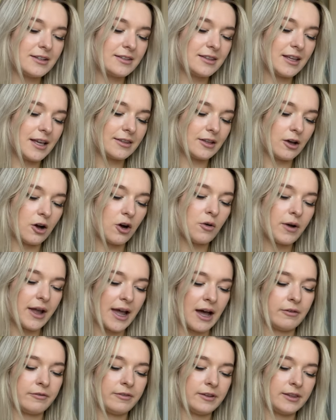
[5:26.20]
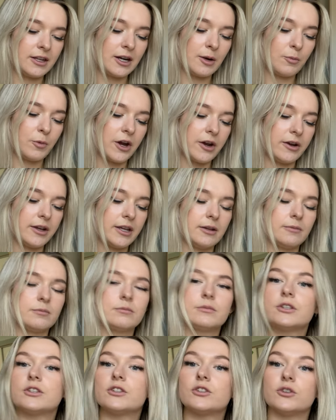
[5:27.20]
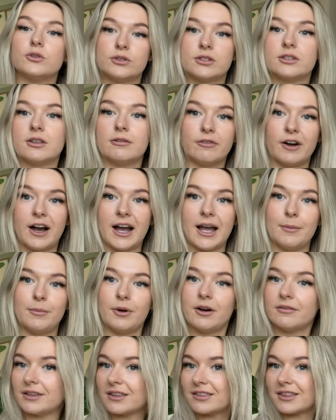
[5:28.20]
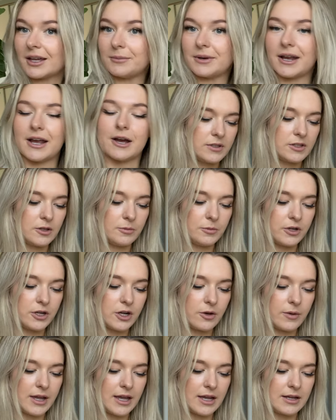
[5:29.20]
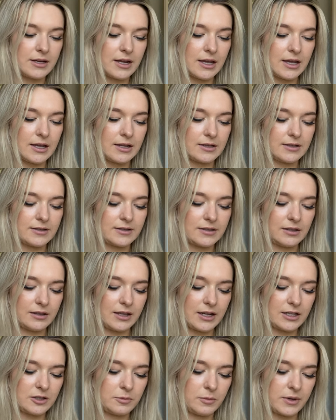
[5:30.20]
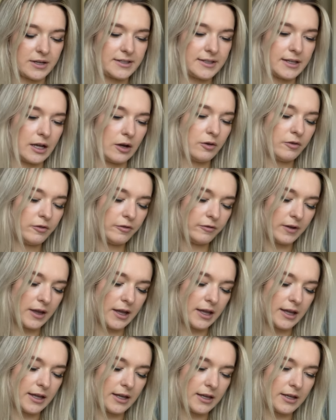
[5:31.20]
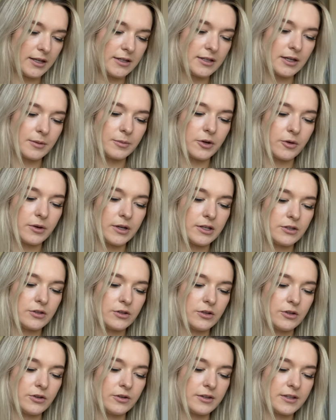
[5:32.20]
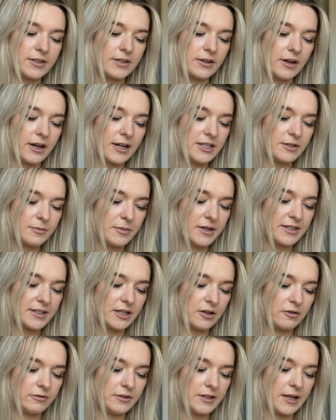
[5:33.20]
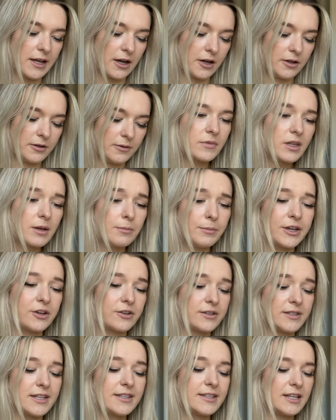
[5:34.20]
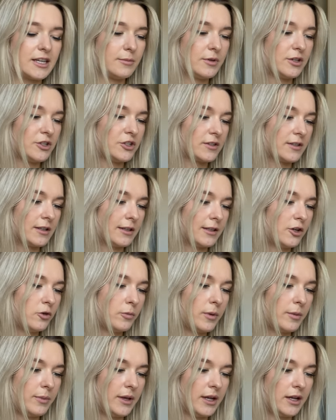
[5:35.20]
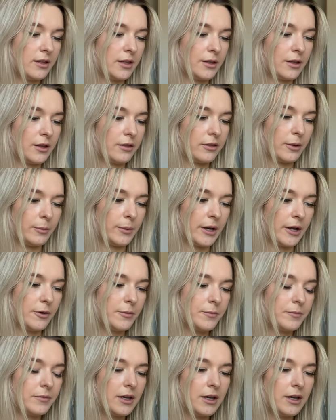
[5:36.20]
that the whole outfit that I'm wearing suits the vibe of the thumbnail. So I'm gonna go ahead and select myself and I'm going to size myself down because this image is a little bit bigger than the thumbnail.